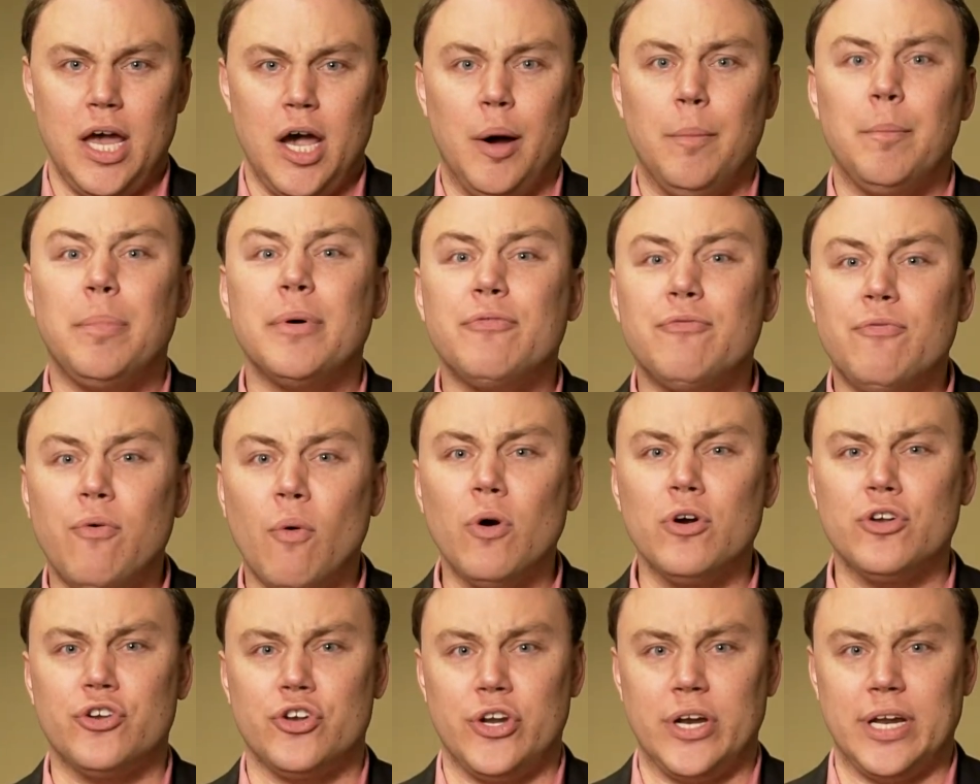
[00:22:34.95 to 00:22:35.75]
But
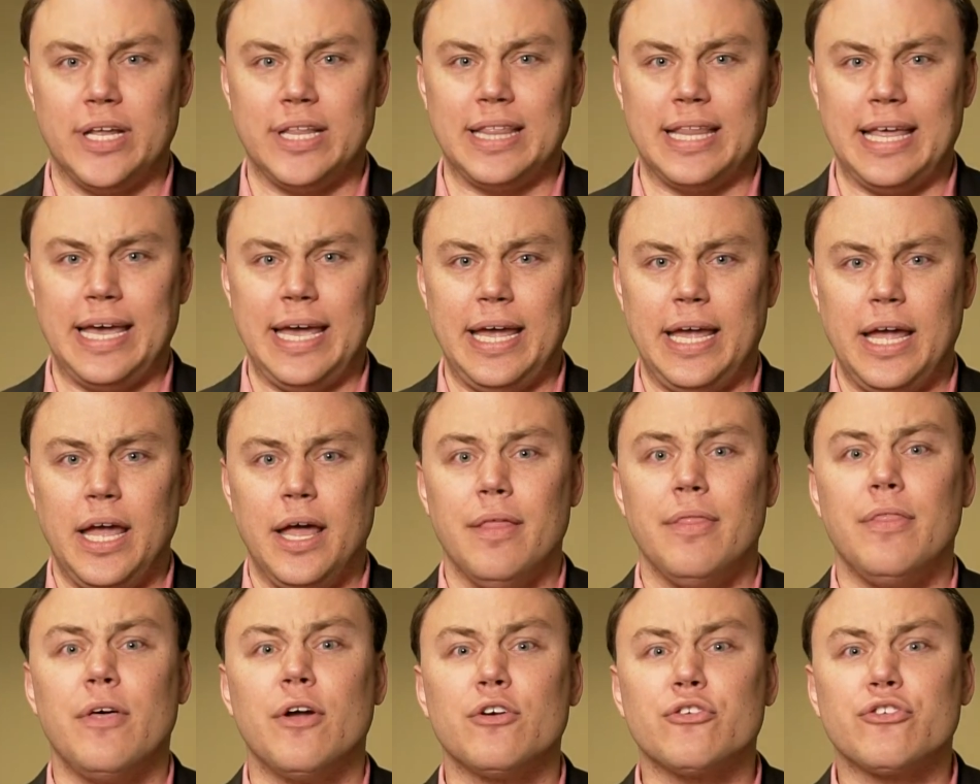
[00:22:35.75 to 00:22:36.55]
fortunately,
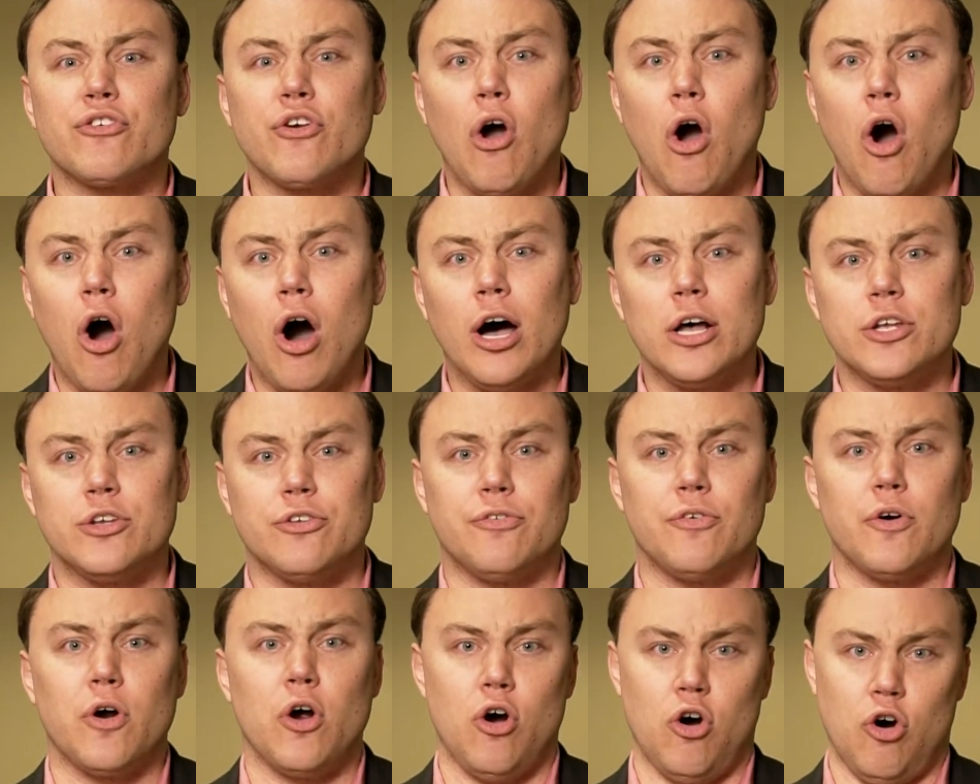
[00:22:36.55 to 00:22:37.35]
there's cause
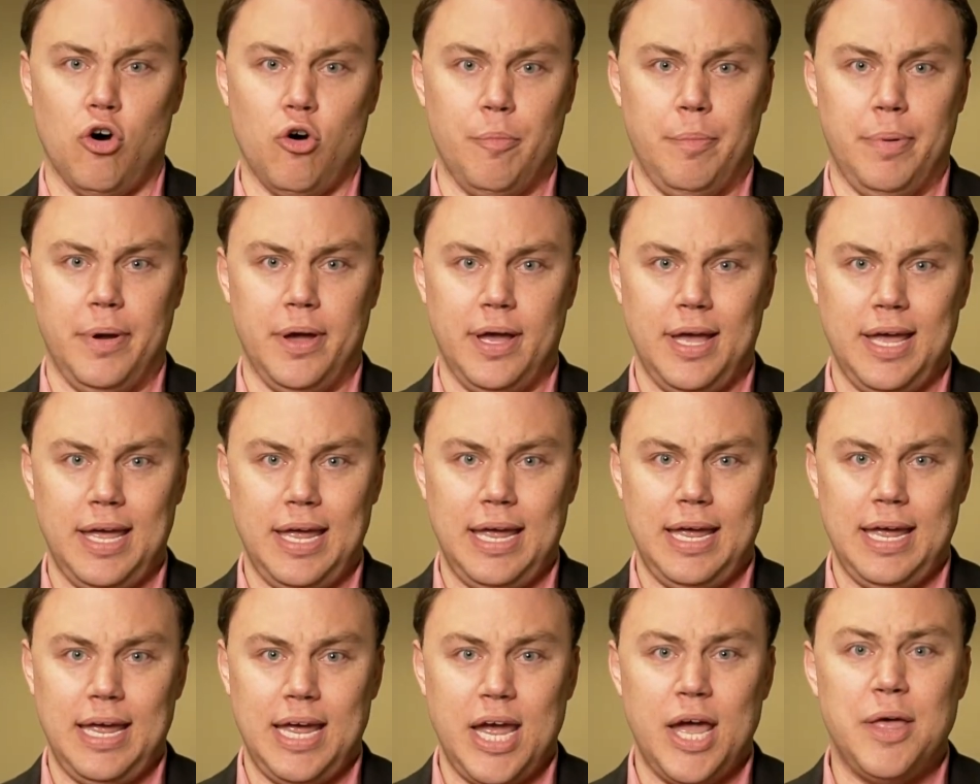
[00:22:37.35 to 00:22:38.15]
for hope.
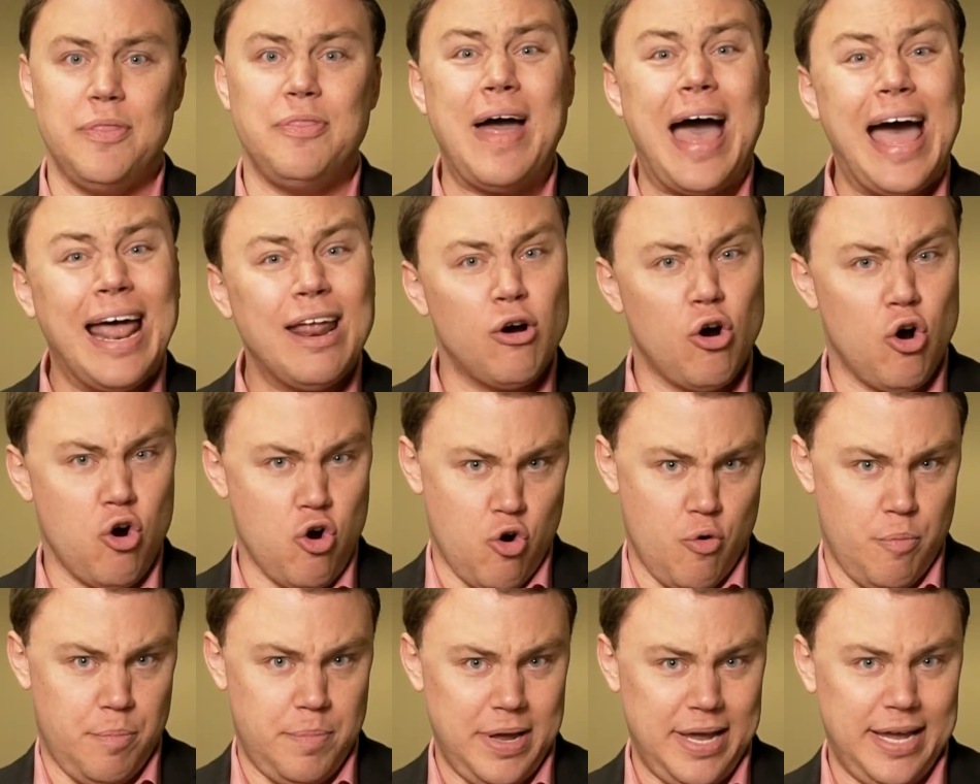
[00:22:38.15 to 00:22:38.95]
And that
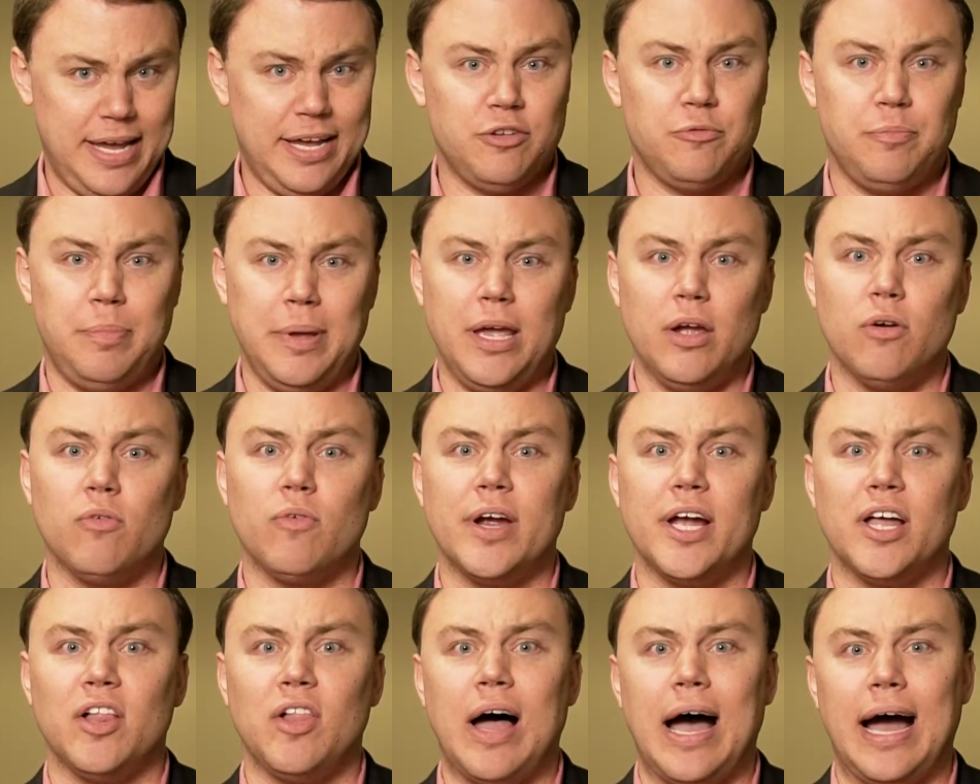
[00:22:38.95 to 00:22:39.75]
hope is being
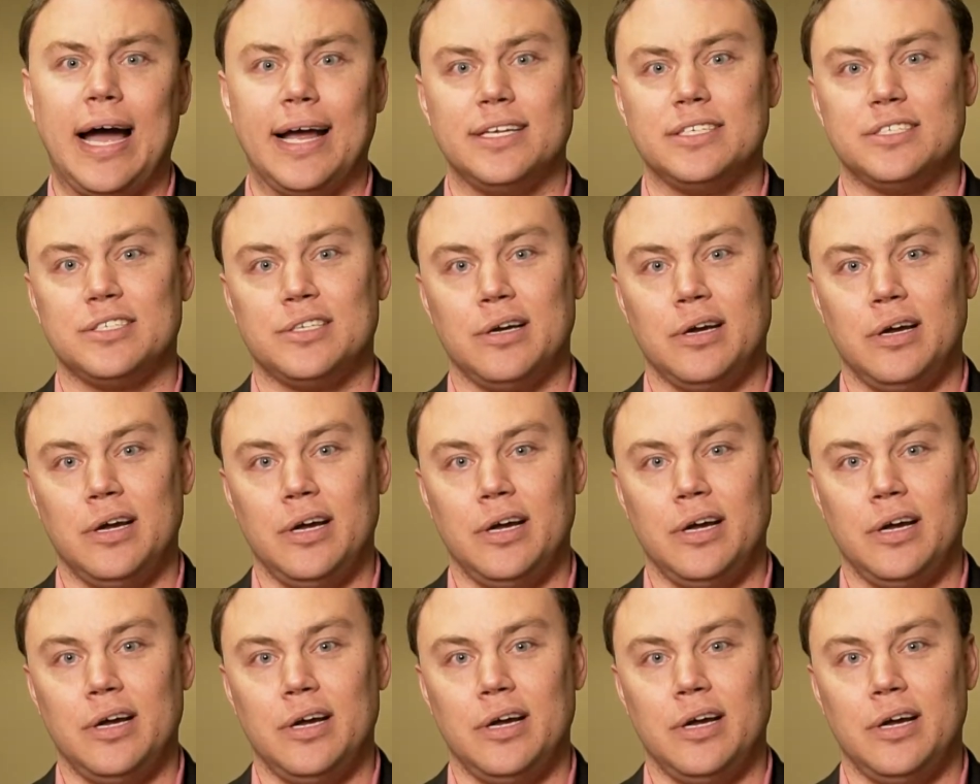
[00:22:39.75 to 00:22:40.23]
realized.